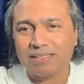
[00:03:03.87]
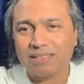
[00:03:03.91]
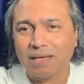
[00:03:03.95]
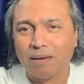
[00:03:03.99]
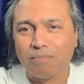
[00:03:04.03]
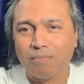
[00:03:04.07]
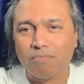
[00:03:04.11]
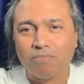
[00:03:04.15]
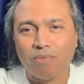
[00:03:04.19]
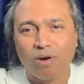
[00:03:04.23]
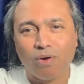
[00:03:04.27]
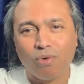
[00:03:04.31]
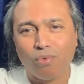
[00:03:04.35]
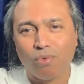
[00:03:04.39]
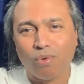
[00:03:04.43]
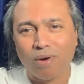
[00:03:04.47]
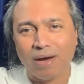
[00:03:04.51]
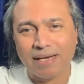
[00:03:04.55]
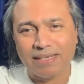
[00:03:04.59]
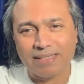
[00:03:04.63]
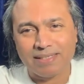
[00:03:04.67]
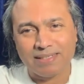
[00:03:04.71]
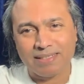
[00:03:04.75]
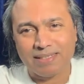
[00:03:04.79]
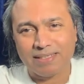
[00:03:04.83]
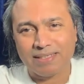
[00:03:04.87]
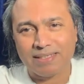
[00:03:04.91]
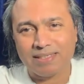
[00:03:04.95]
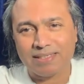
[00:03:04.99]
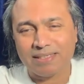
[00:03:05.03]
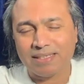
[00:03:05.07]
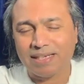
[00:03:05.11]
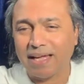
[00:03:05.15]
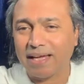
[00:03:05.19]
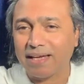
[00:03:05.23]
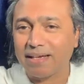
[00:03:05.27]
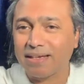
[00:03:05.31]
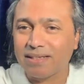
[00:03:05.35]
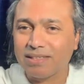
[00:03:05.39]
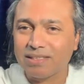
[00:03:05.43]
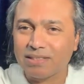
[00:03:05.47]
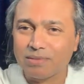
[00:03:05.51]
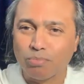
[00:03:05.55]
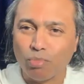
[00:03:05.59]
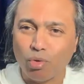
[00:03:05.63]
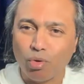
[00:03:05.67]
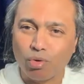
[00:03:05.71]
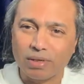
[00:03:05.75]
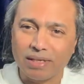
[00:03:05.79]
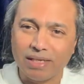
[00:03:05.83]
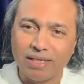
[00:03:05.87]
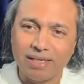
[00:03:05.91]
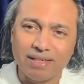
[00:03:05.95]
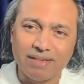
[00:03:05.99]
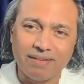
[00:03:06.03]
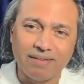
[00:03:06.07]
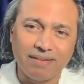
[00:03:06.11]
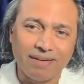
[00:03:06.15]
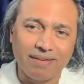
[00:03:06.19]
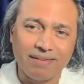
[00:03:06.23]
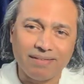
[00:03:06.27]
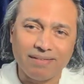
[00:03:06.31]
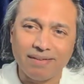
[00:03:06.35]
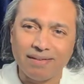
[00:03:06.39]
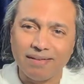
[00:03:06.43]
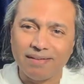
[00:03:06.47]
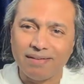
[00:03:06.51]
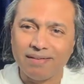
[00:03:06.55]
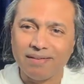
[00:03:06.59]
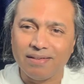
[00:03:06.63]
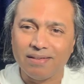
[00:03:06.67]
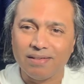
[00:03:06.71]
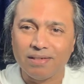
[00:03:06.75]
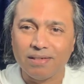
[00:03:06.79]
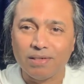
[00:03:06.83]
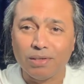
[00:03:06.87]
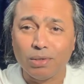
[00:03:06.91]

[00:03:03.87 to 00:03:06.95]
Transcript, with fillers: some vices like smoking, drinking,